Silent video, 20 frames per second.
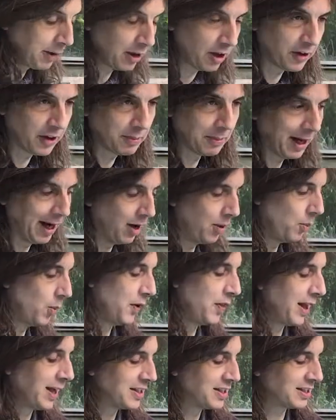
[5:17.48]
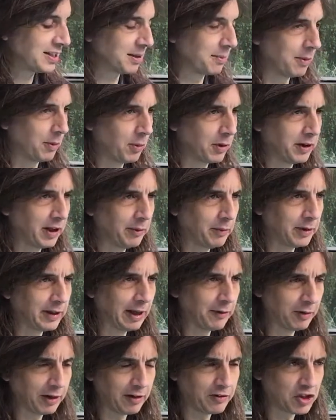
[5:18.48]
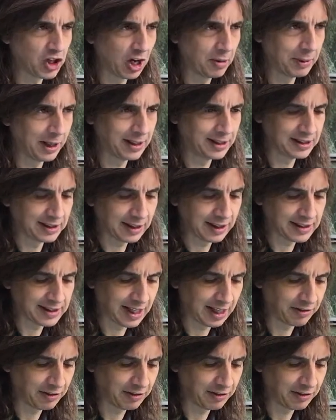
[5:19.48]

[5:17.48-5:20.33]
plant them out when they're just a bit, when they're germinated and they're